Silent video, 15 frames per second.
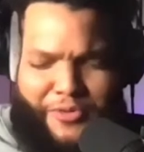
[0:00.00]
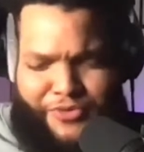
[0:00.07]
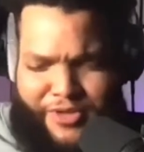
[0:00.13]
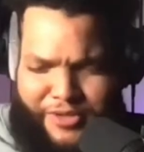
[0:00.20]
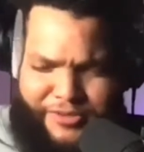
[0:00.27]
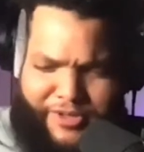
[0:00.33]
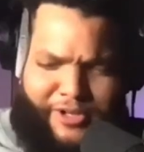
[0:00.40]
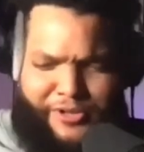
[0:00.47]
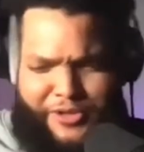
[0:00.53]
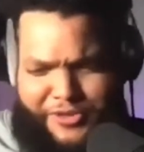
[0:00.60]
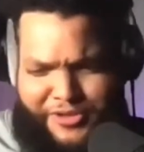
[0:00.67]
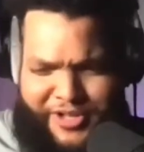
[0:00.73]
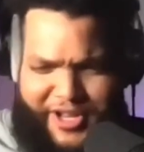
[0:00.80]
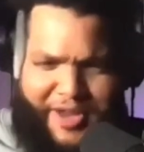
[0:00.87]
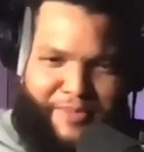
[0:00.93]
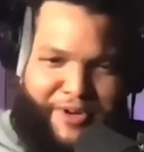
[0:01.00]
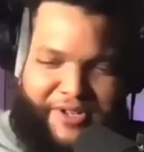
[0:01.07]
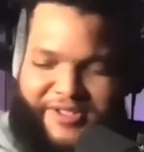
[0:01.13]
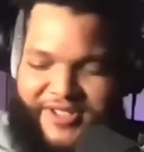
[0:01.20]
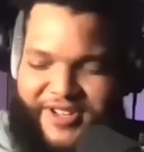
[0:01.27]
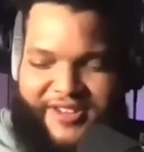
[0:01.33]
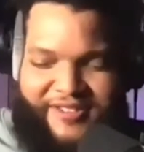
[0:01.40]
of, well, technically the
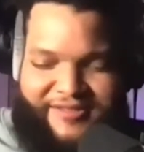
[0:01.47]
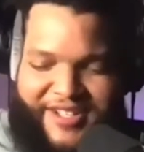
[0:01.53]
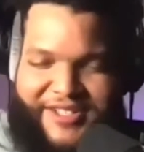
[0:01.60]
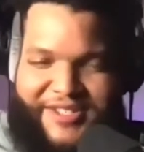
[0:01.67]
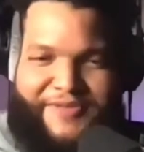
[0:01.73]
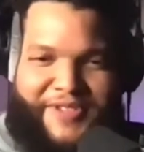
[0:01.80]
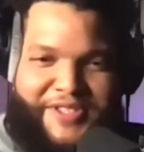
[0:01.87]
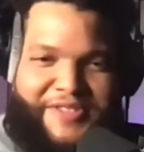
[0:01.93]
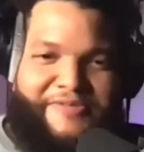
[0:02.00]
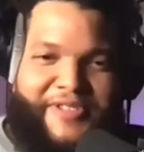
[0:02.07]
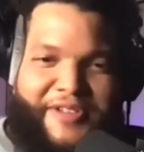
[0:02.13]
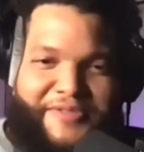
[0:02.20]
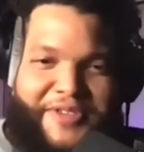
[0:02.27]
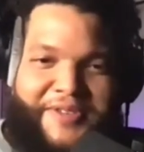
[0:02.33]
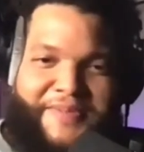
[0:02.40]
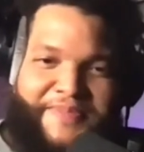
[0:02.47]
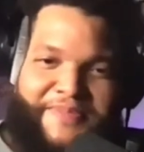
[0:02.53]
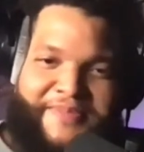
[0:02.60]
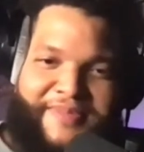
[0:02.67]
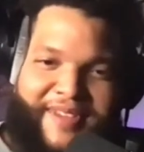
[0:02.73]
timbre is, no, it's fluffy.